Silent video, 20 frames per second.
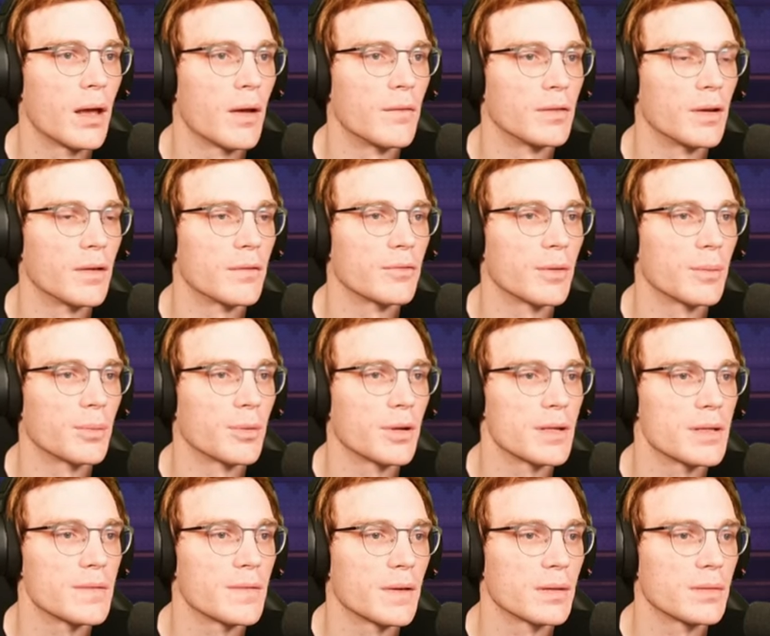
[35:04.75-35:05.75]
Not for a
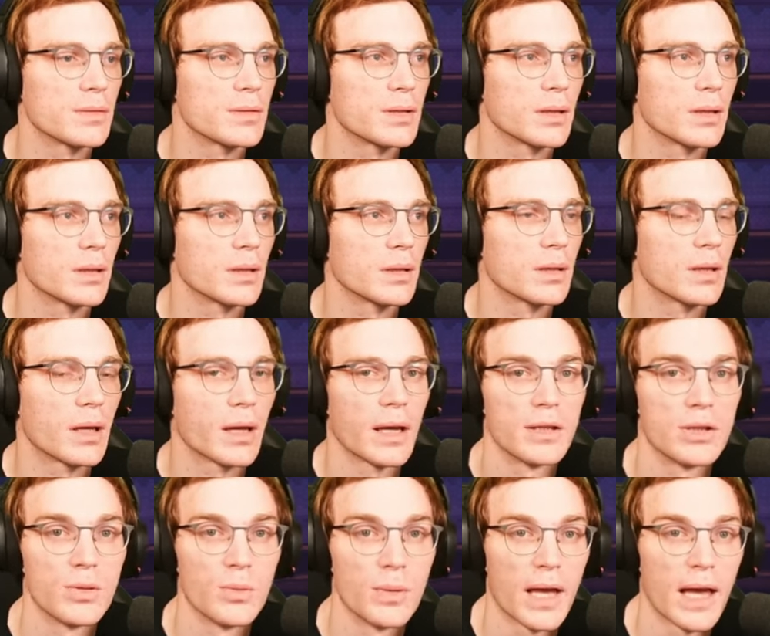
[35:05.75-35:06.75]
prize voucher. Okay,
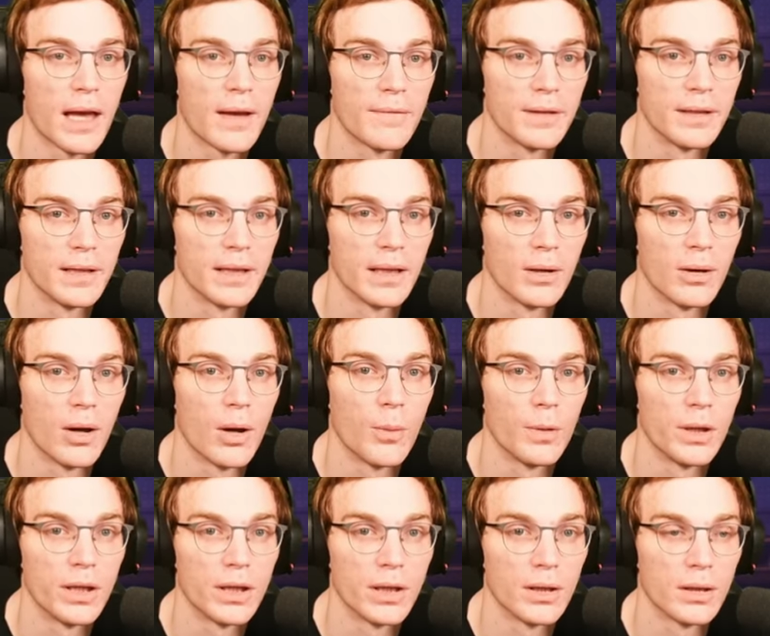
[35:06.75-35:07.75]
do we have it now? Are
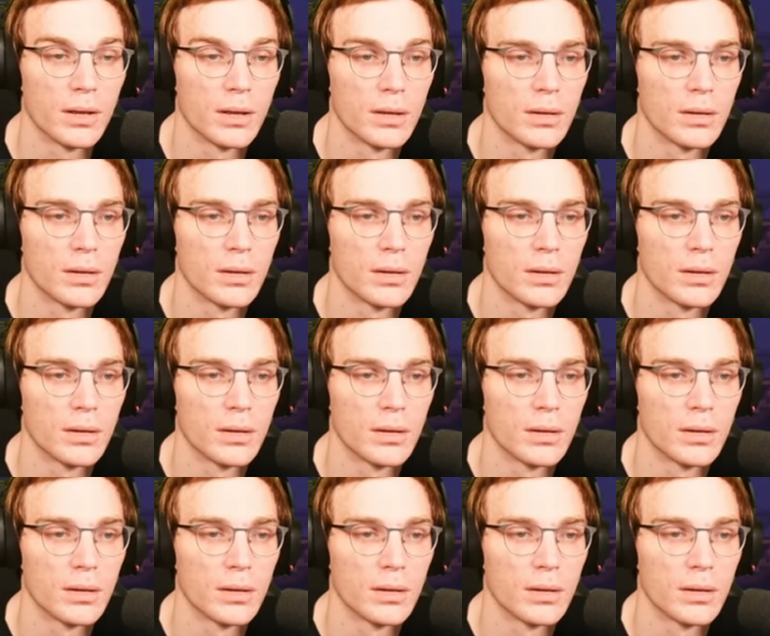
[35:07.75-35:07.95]
we good?